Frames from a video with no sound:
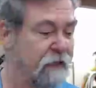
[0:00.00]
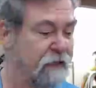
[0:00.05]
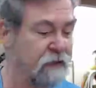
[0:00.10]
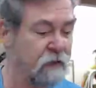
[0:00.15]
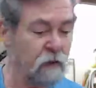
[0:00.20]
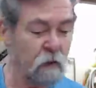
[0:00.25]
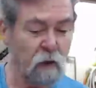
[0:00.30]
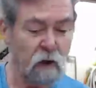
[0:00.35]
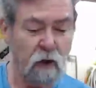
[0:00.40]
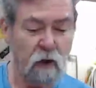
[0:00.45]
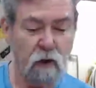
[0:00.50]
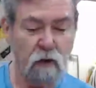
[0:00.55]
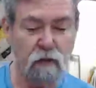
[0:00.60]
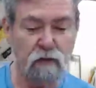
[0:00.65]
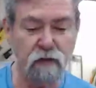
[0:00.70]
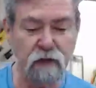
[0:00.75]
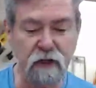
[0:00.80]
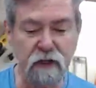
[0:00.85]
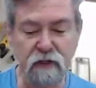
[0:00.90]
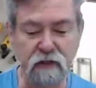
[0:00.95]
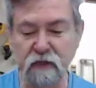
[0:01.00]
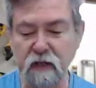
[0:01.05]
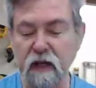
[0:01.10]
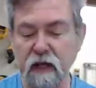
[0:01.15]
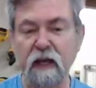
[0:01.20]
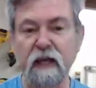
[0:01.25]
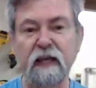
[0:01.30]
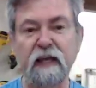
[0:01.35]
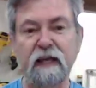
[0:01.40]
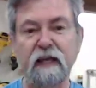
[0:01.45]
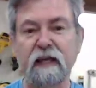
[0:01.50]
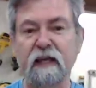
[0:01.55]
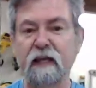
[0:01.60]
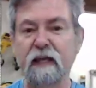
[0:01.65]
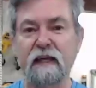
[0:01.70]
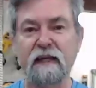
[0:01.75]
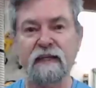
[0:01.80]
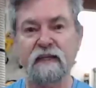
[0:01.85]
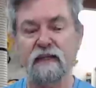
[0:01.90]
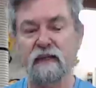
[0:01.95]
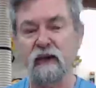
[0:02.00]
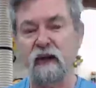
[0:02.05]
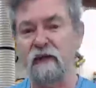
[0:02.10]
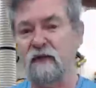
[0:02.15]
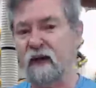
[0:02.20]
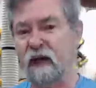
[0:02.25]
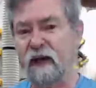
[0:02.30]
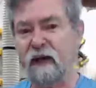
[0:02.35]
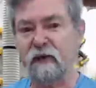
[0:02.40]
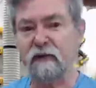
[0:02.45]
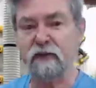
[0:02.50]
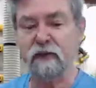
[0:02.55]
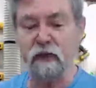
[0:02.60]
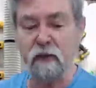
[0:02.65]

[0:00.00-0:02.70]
This will hold things inside the house.